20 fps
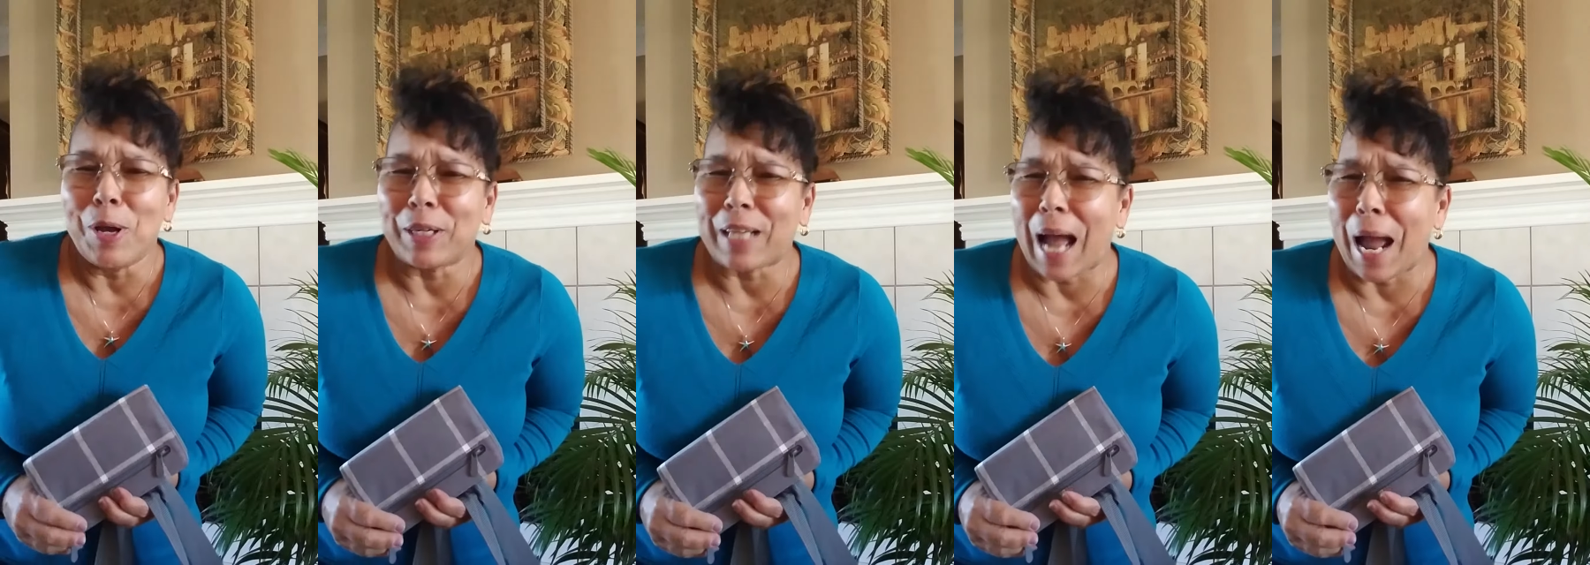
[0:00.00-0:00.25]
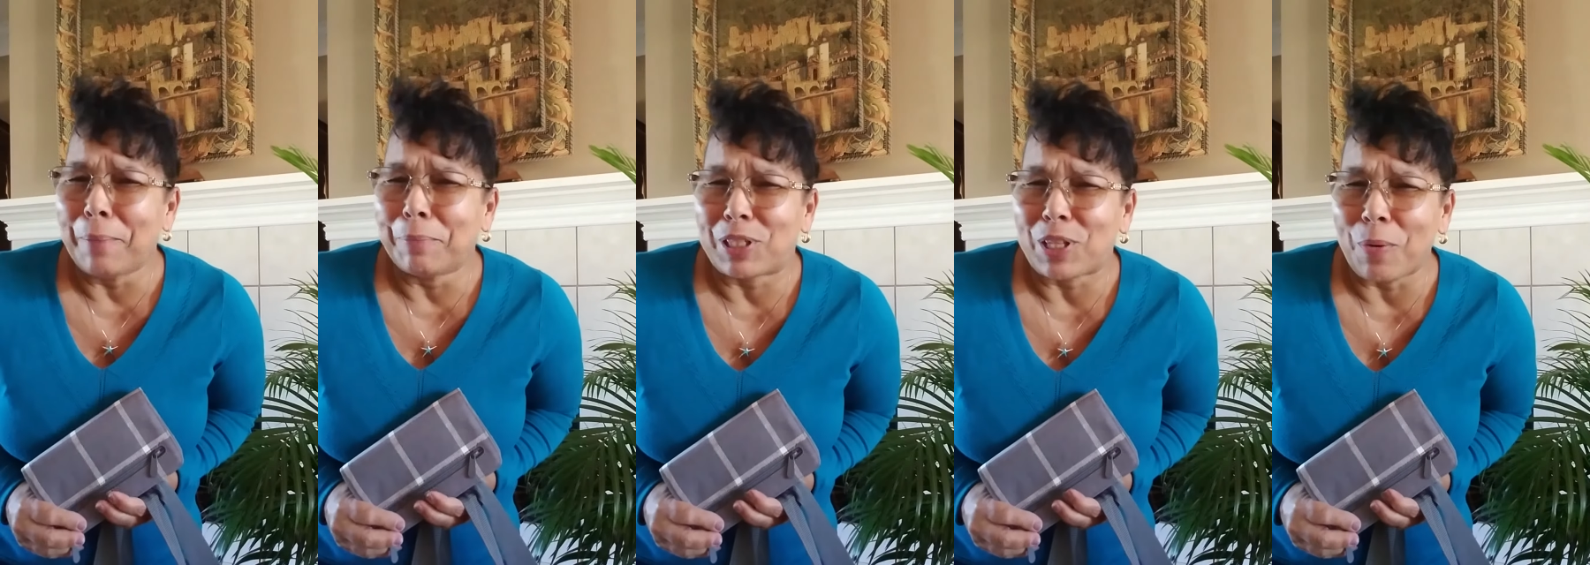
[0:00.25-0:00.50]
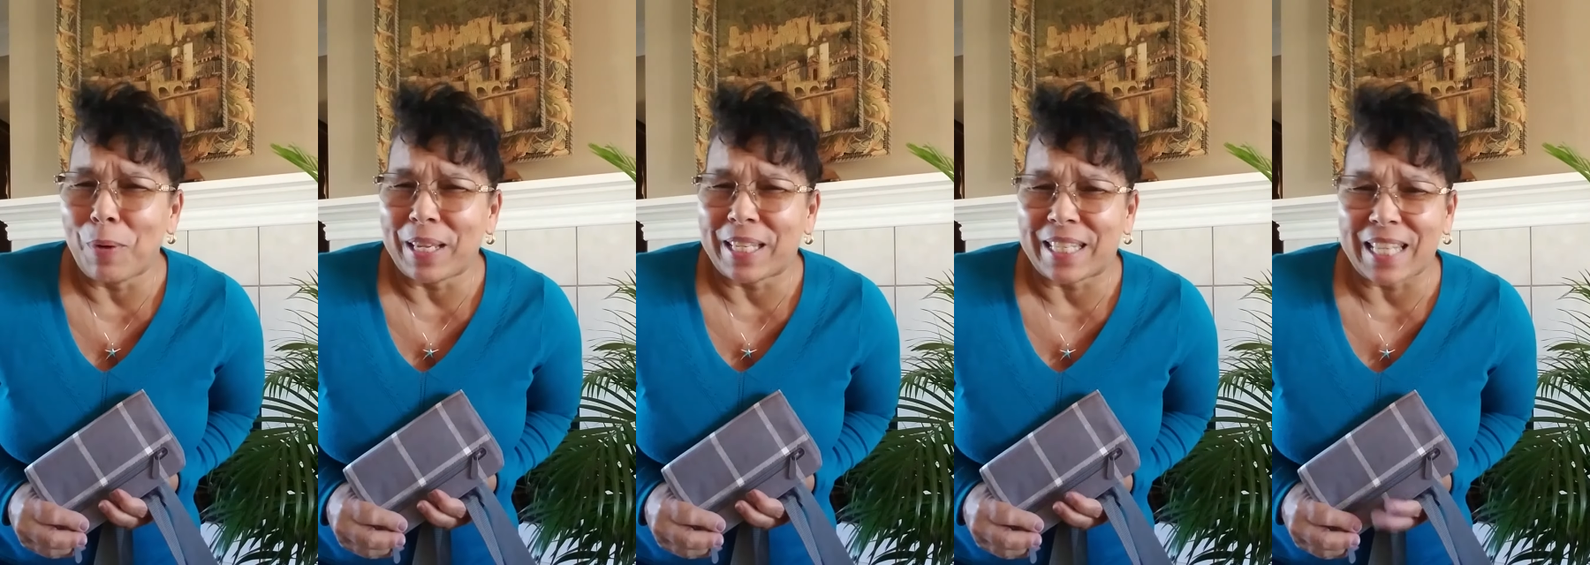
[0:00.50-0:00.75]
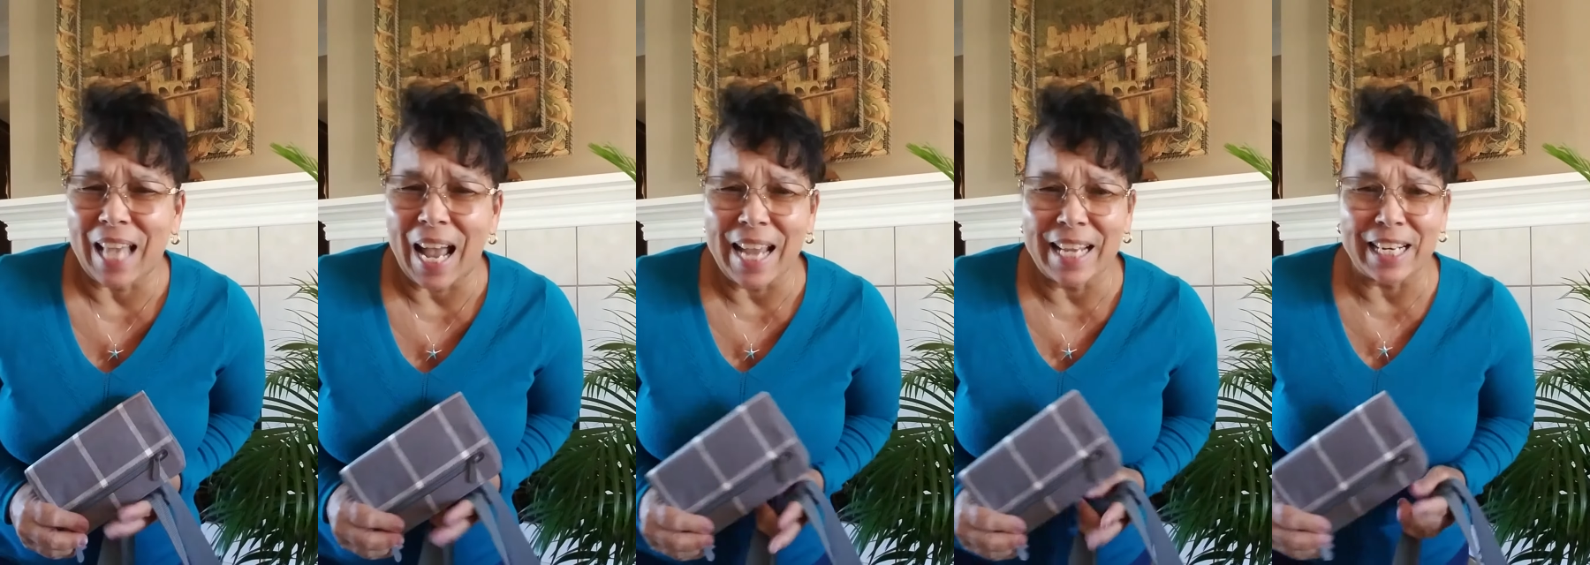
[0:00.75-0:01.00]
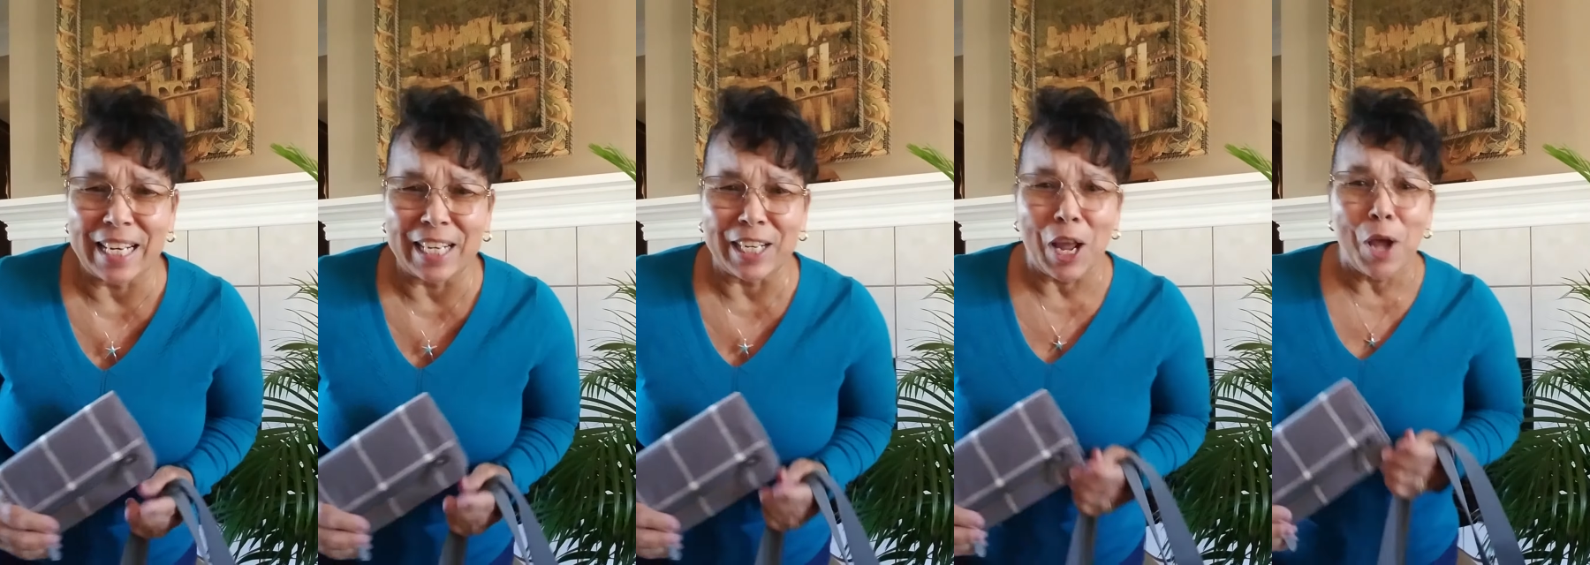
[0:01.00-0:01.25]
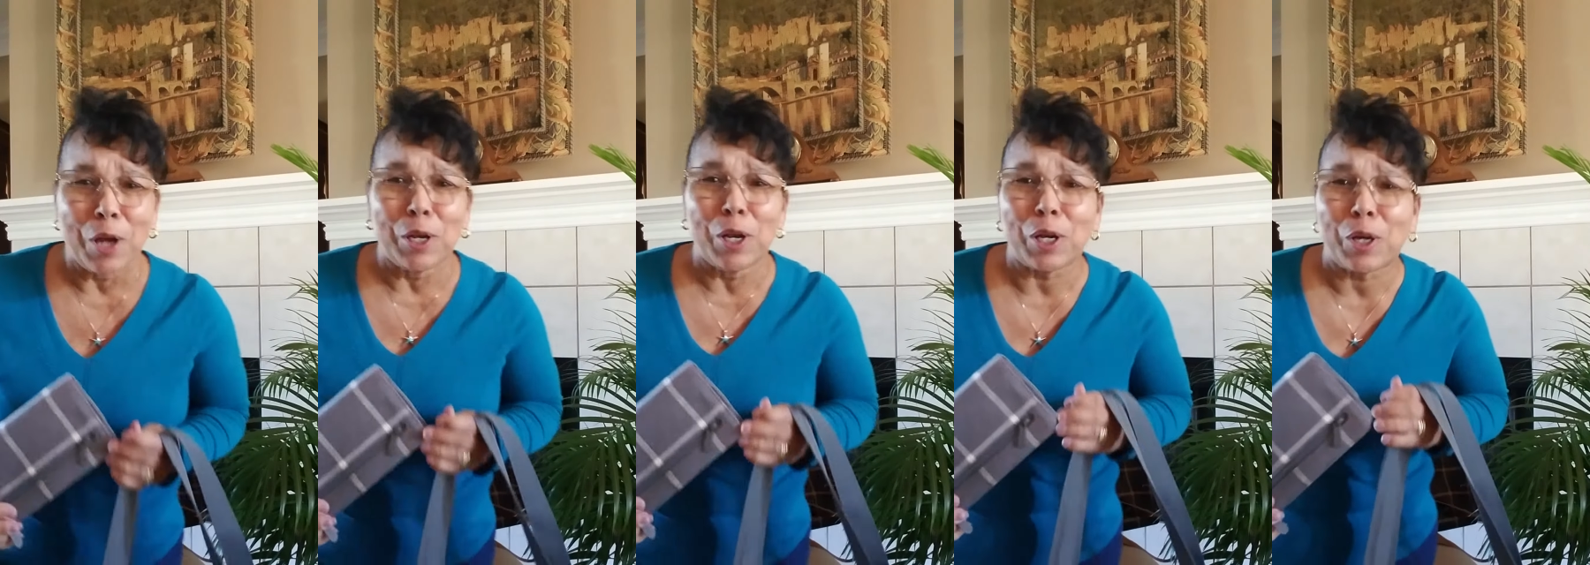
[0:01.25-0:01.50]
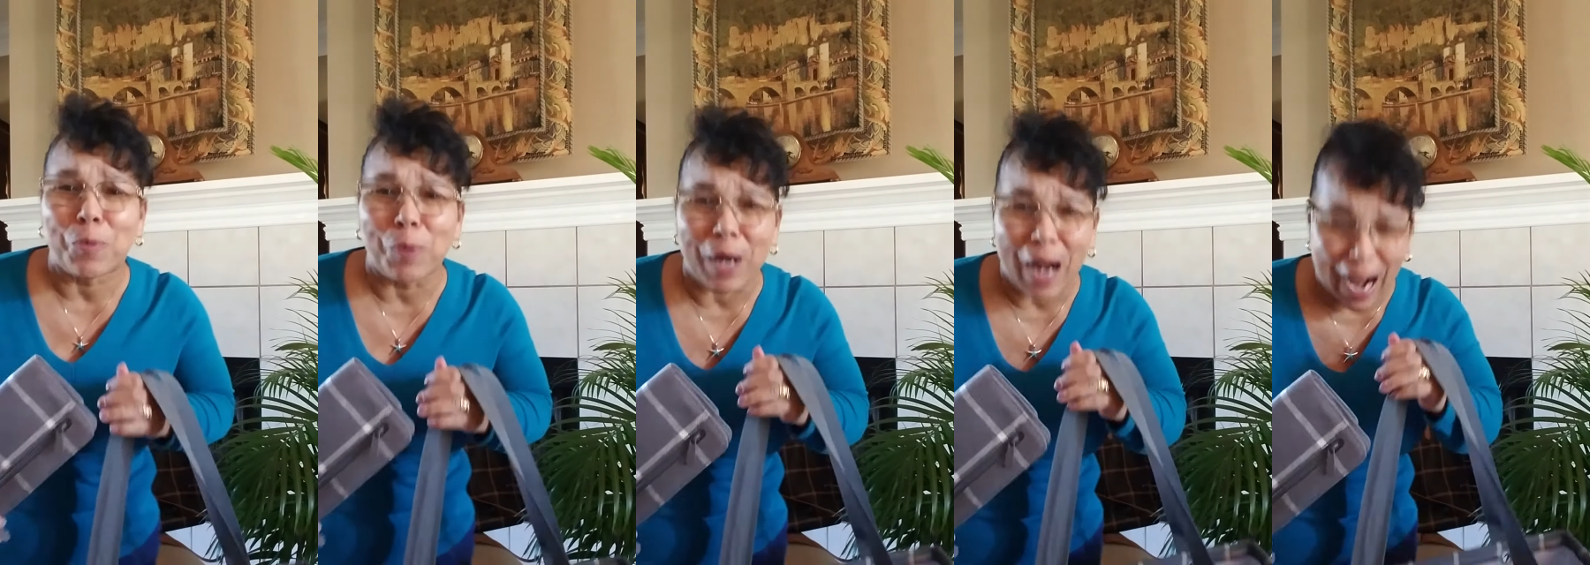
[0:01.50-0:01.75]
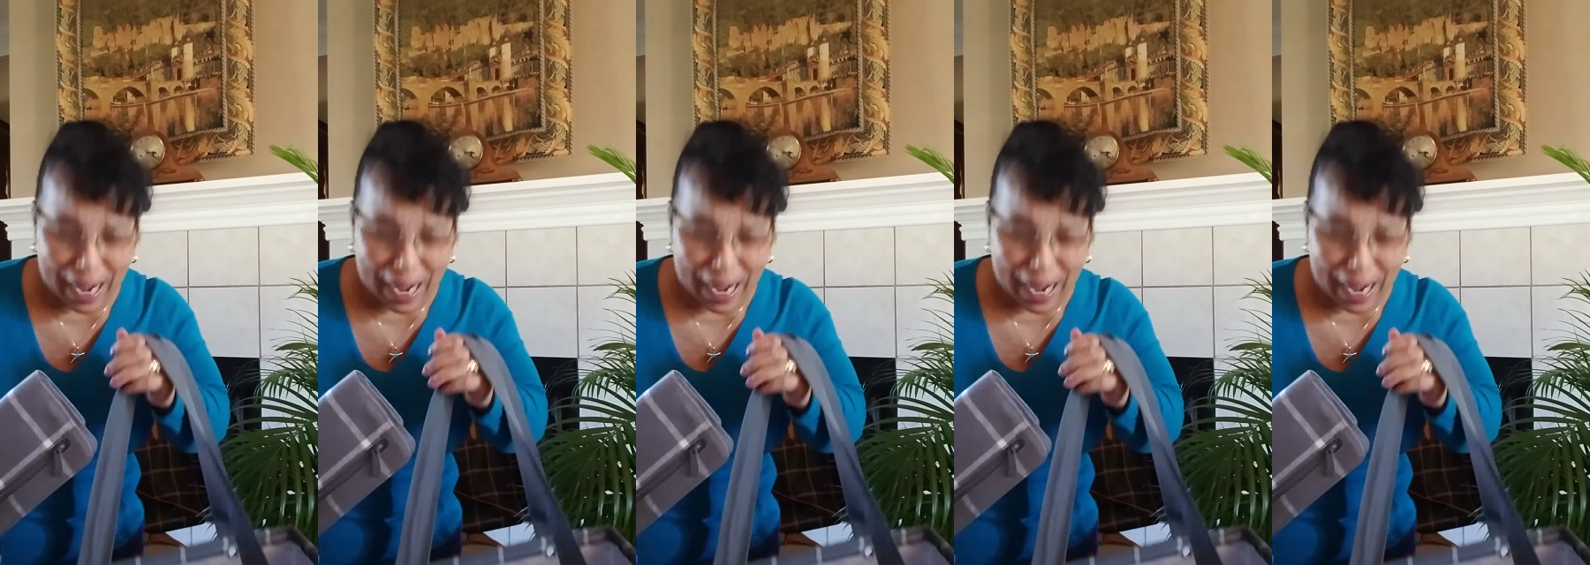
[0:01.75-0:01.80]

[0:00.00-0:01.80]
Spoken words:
I'm so excited. Look what I